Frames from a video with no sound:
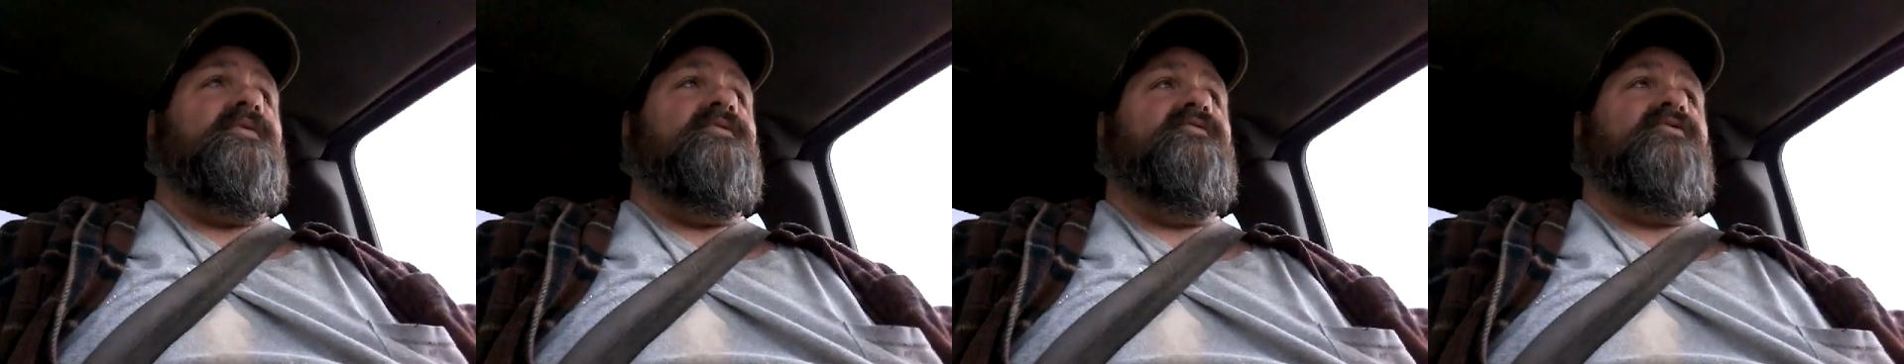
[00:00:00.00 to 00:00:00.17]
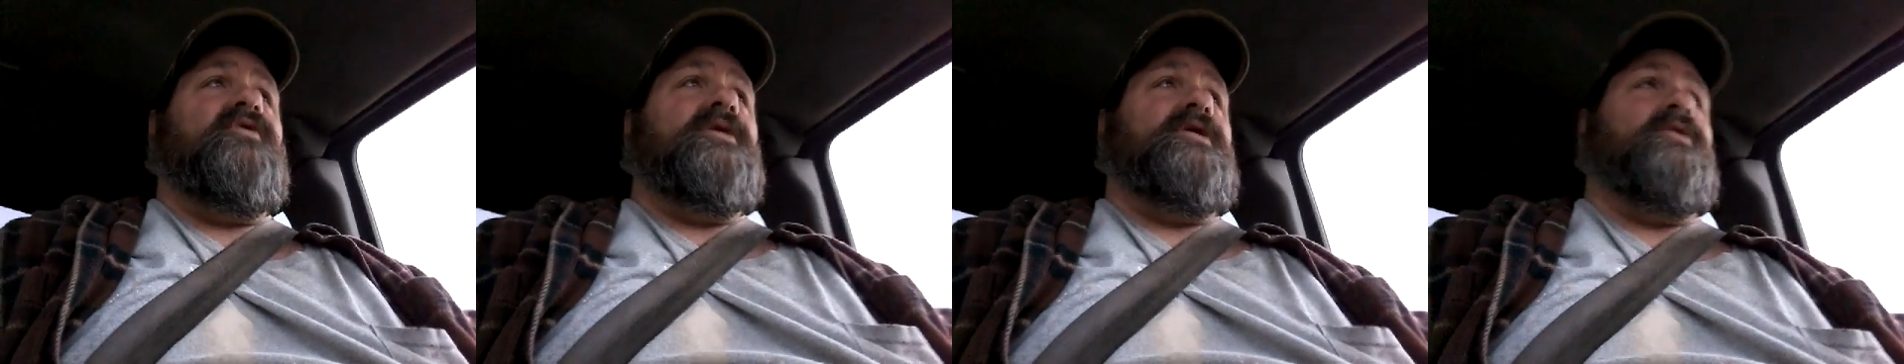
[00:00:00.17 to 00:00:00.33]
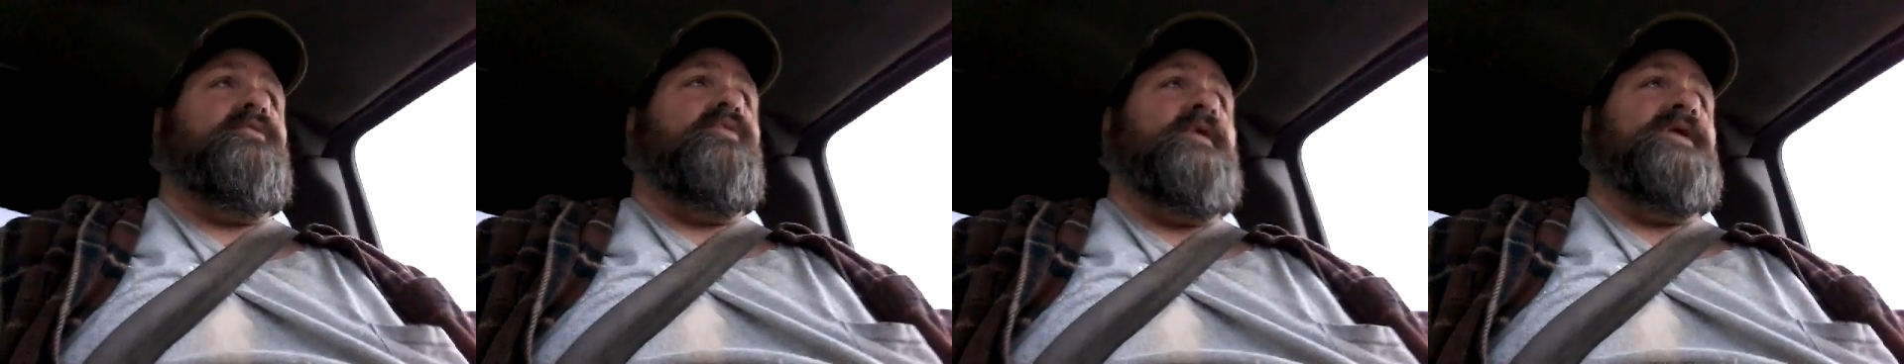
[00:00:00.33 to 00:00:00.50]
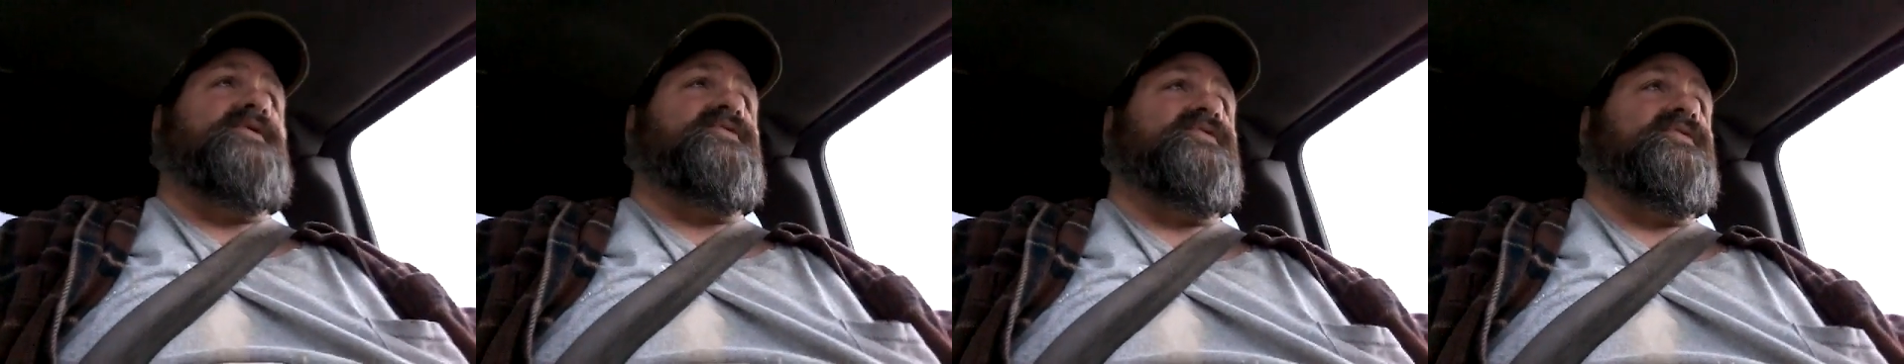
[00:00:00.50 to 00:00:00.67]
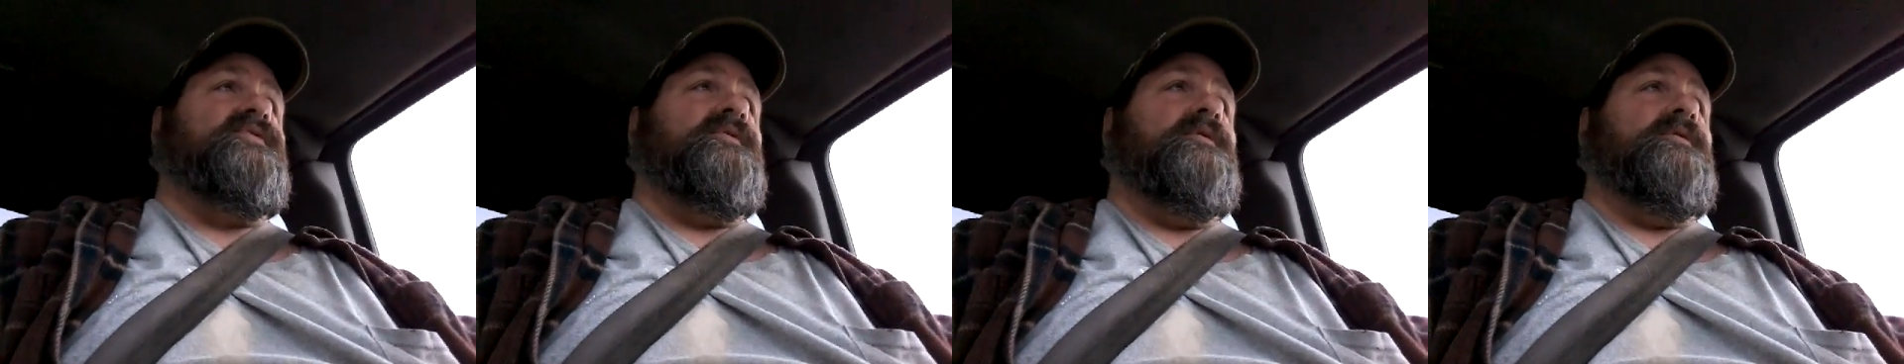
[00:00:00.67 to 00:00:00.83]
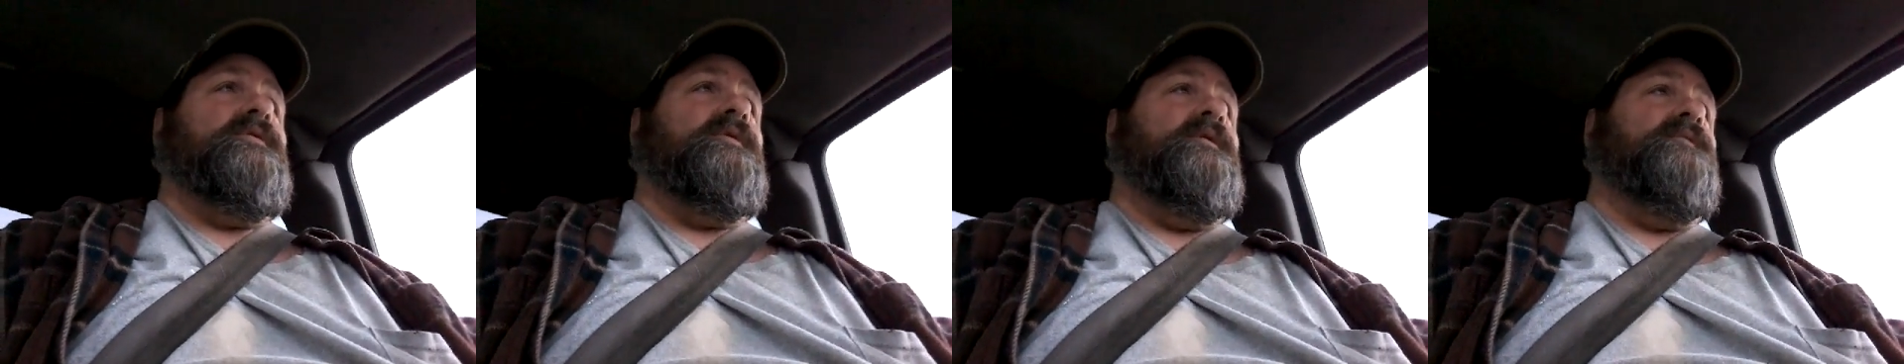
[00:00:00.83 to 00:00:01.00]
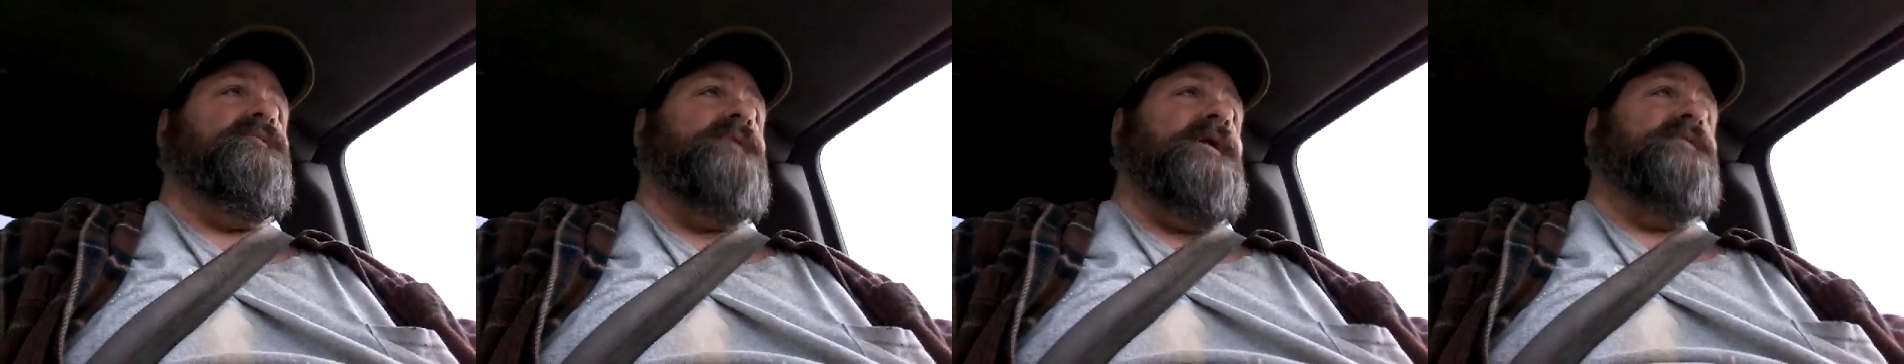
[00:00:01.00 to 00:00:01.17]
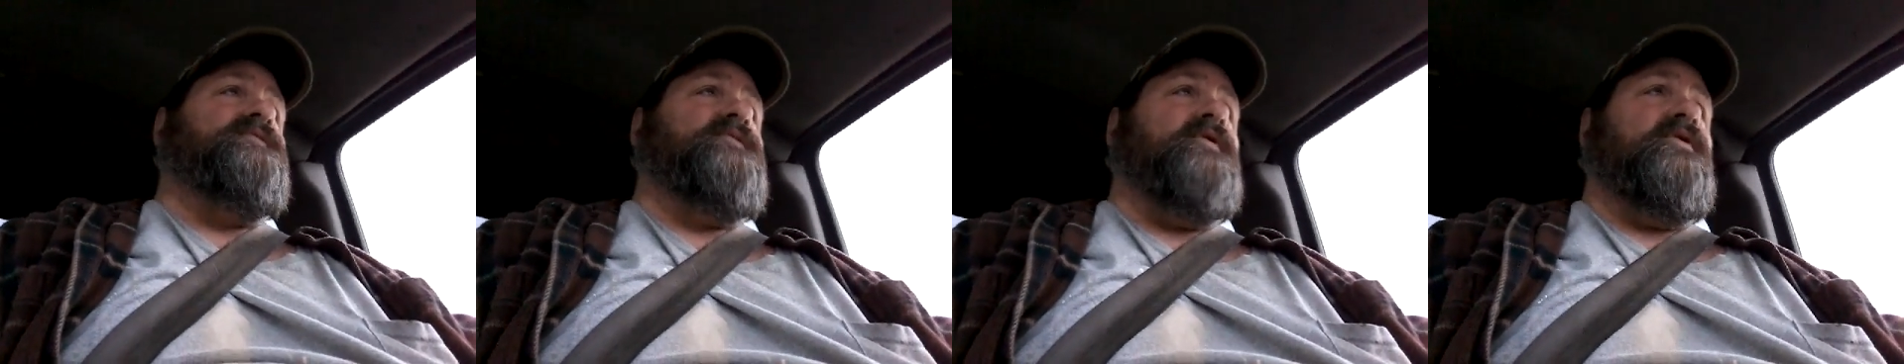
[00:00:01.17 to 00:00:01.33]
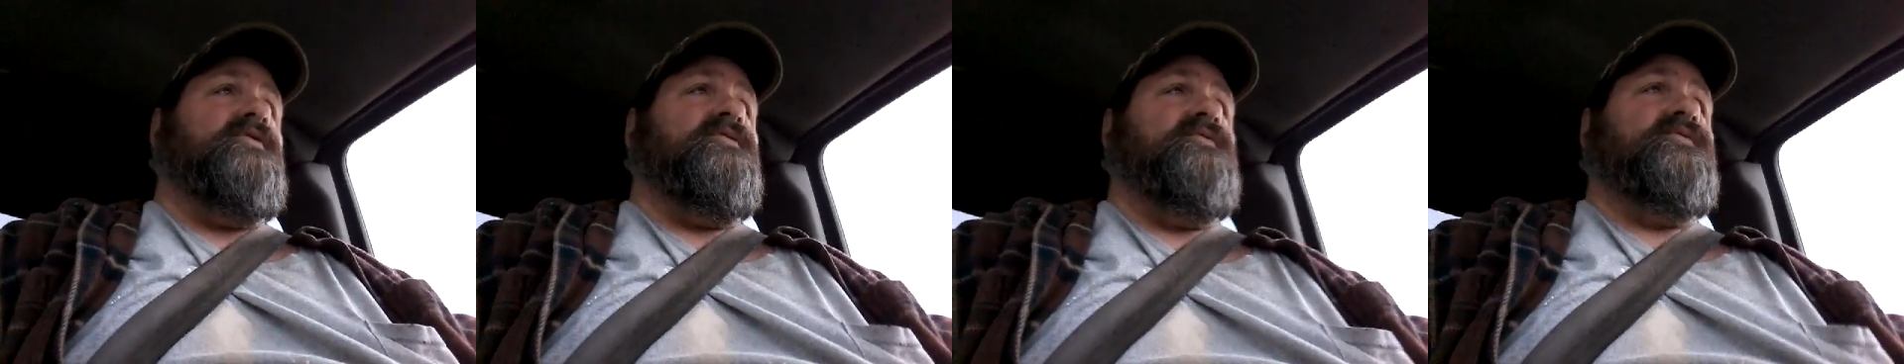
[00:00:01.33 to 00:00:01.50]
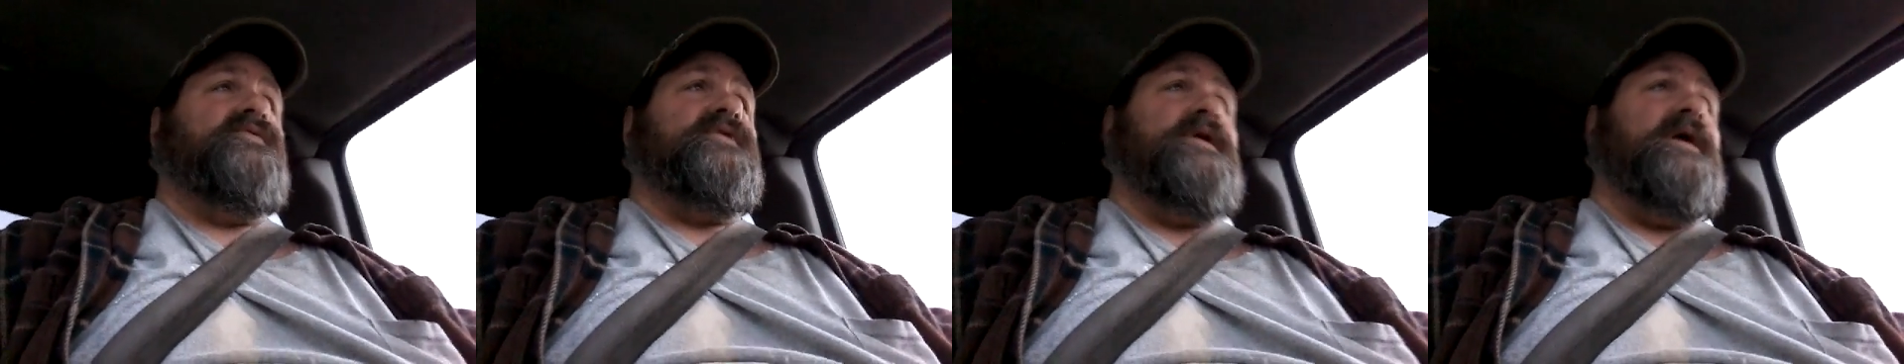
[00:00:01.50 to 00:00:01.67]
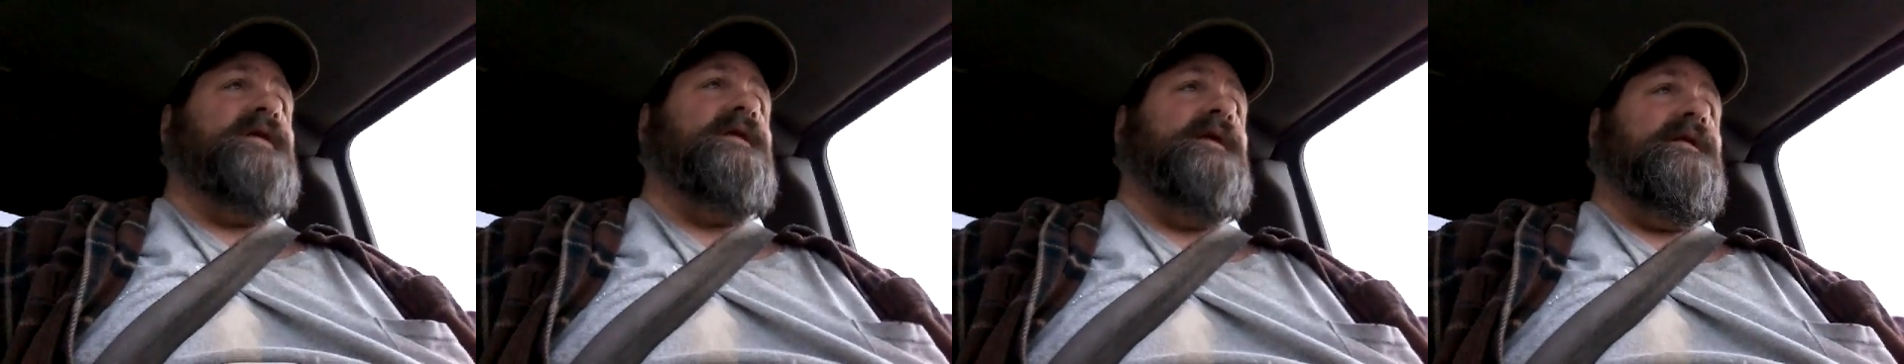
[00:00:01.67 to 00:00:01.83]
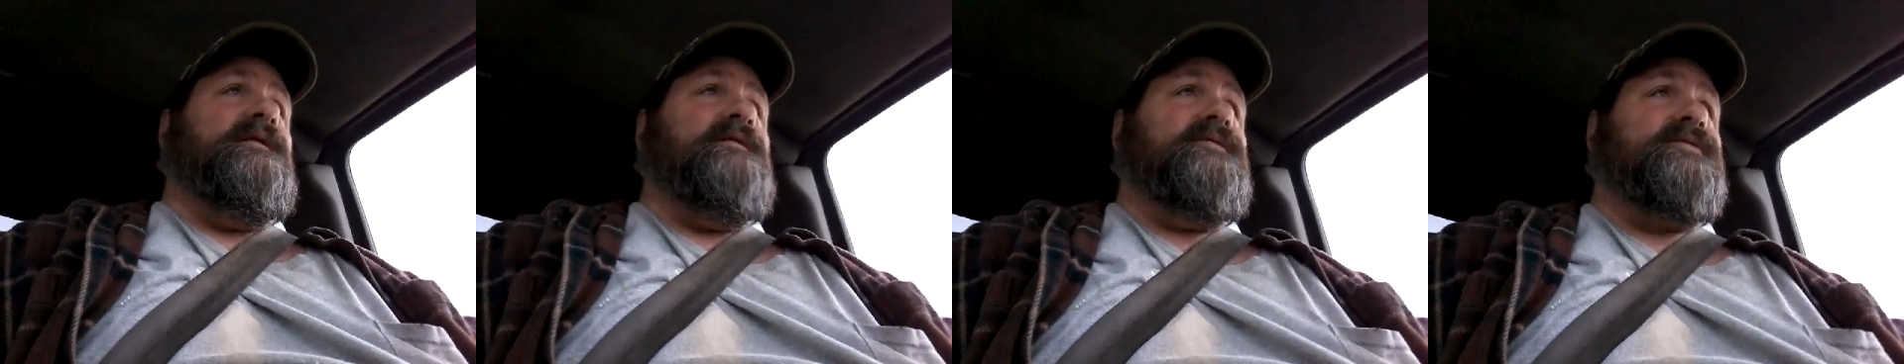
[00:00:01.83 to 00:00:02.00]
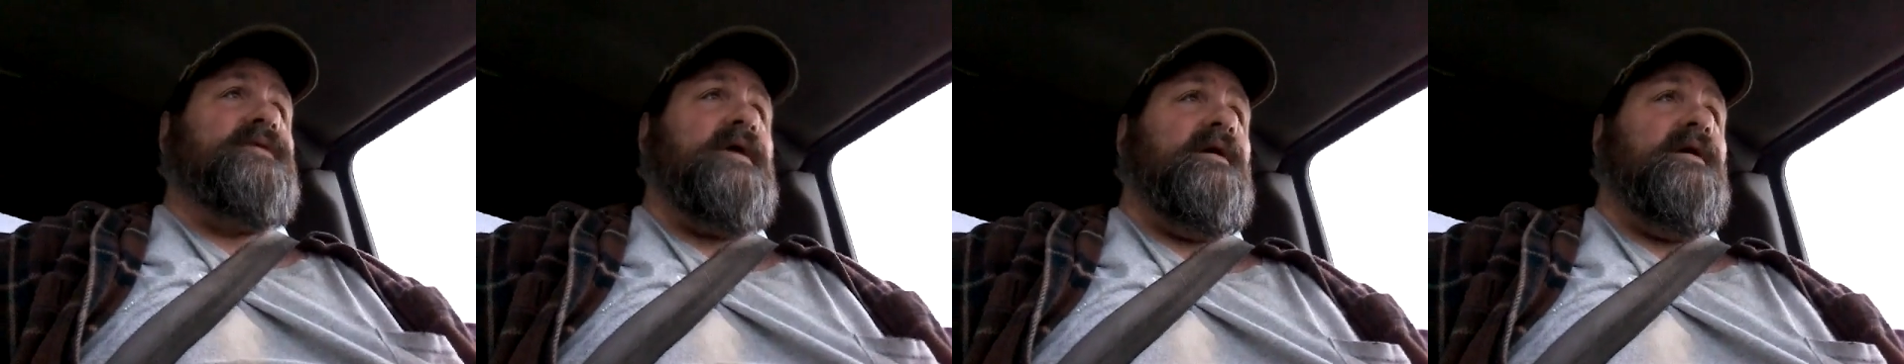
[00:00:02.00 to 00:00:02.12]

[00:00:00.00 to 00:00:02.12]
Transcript: request uh, that they're sending.